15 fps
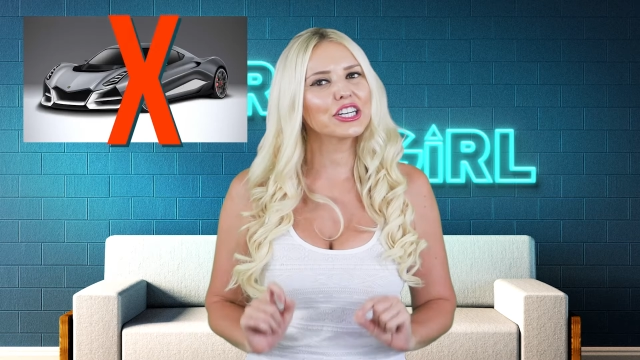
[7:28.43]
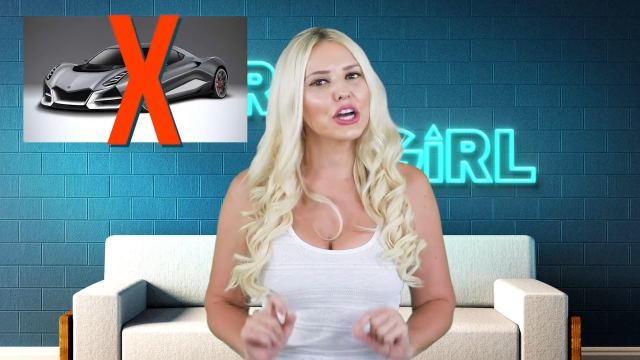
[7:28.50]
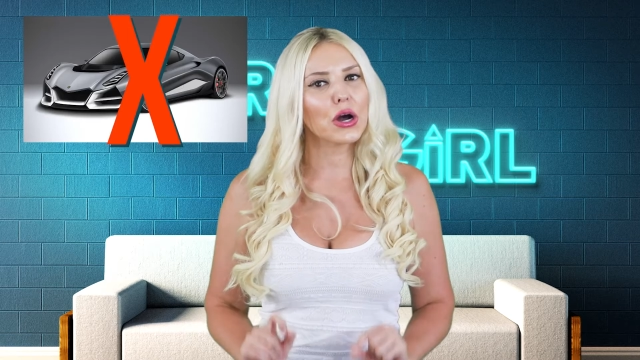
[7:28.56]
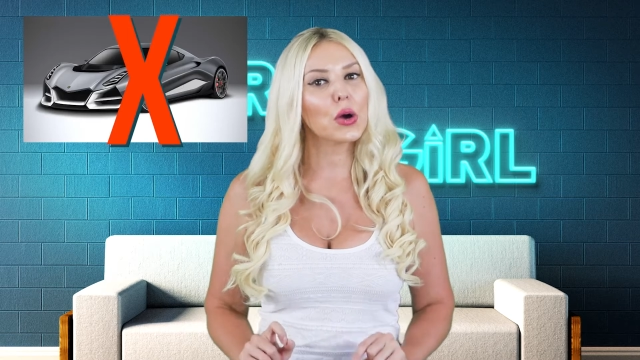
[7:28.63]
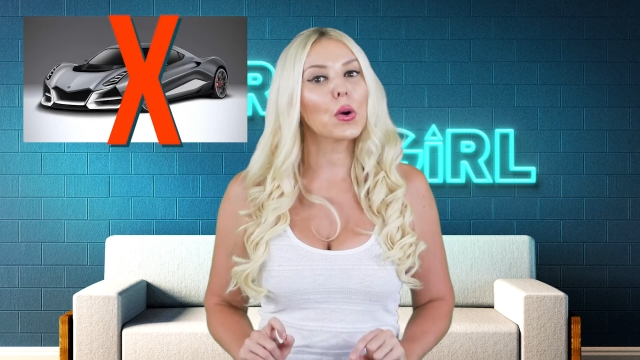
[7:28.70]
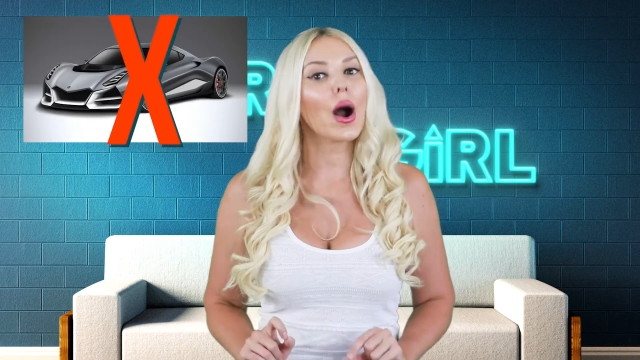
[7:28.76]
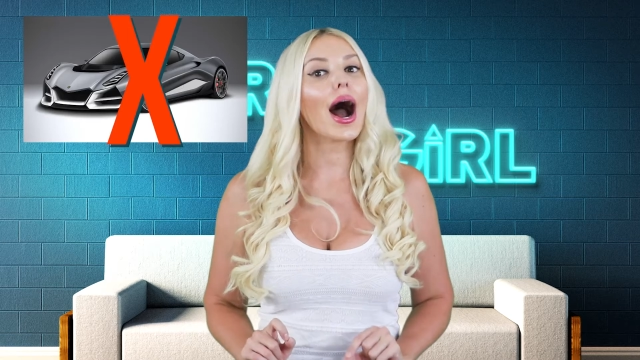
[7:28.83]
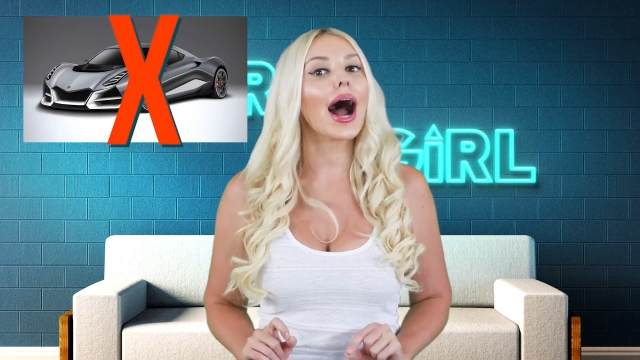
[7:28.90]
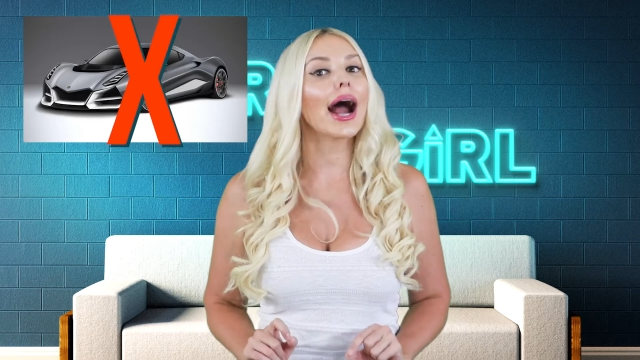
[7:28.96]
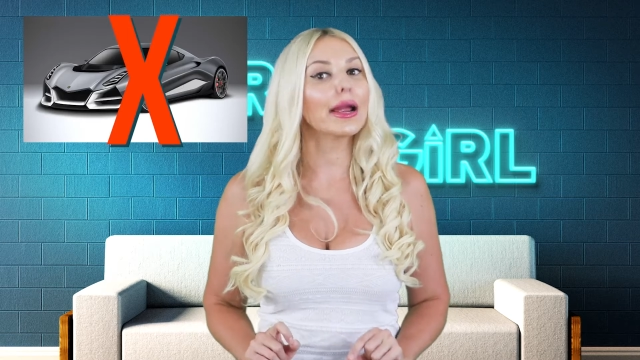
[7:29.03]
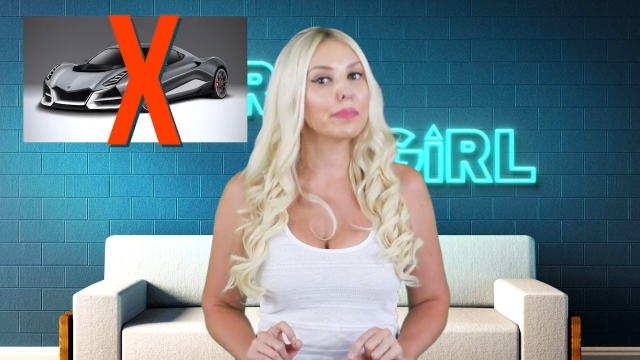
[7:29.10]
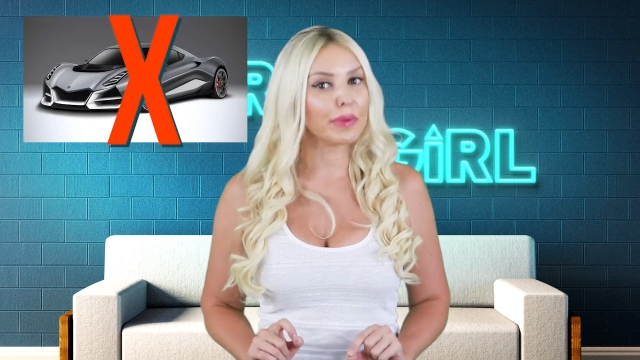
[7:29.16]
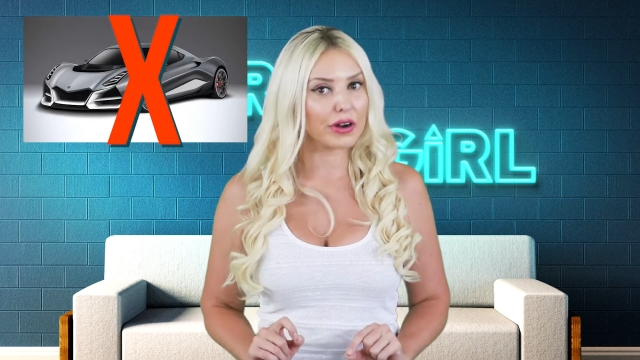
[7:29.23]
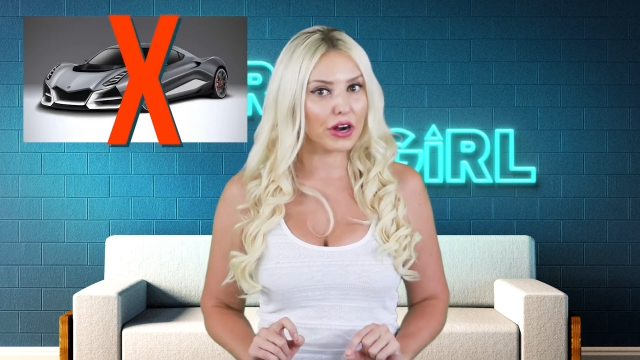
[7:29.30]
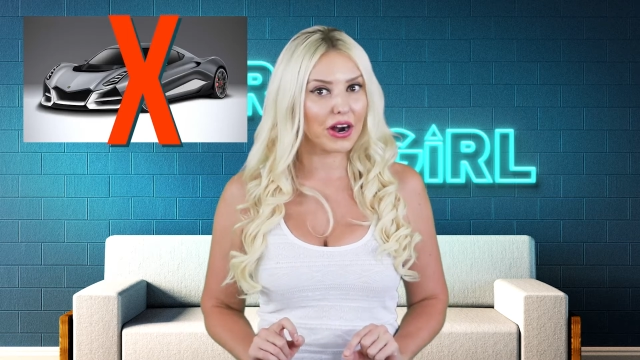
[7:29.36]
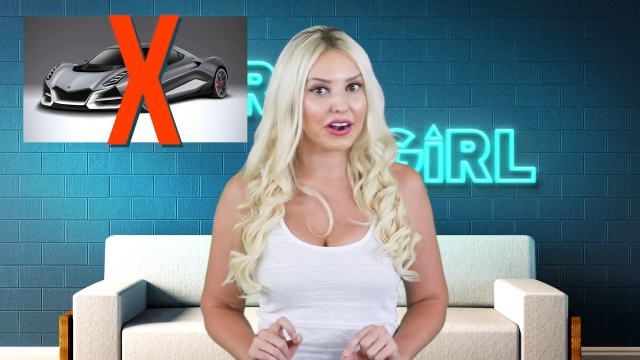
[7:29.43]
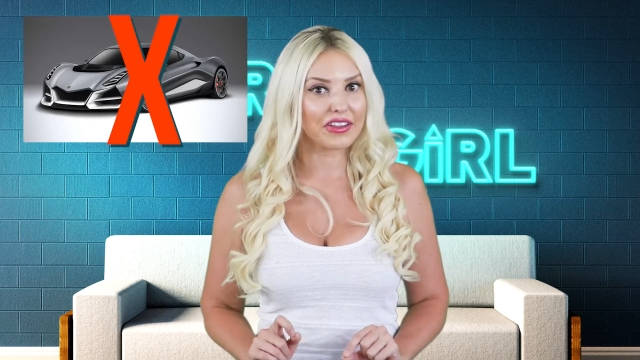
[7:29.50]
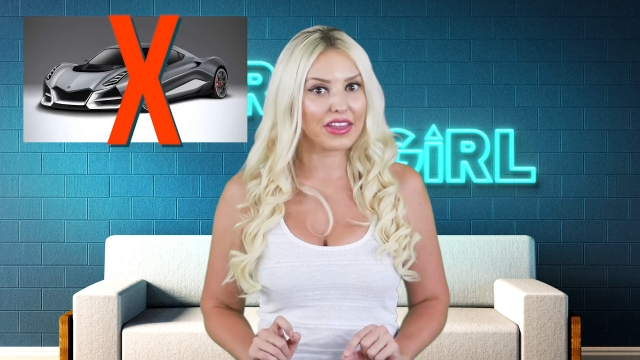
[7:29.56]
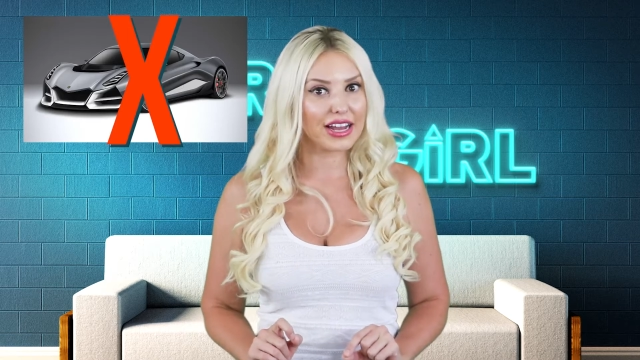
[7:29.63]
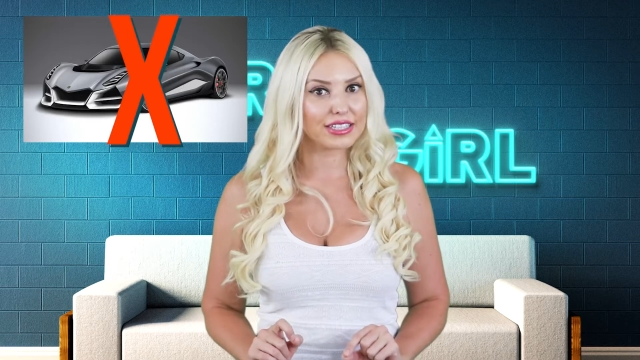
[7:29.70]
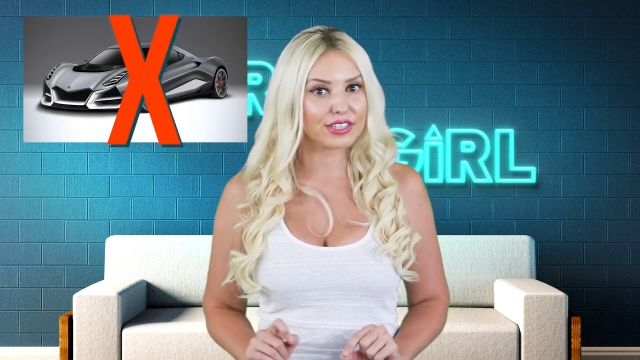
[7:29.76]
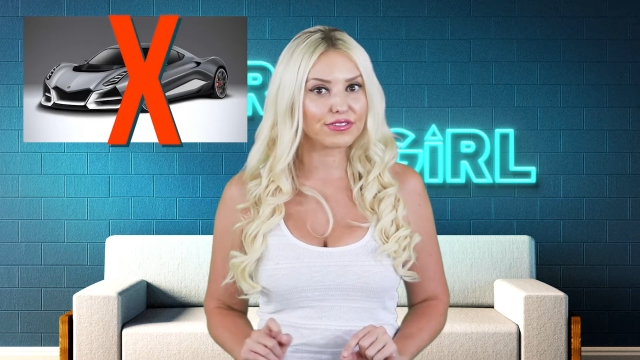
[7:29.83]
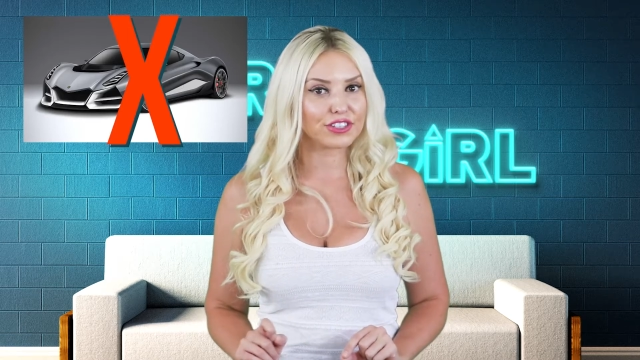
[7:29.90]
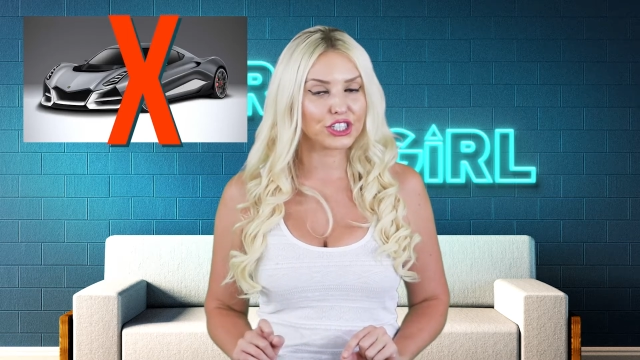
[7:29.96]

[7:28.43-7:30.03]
no hypercar, that's for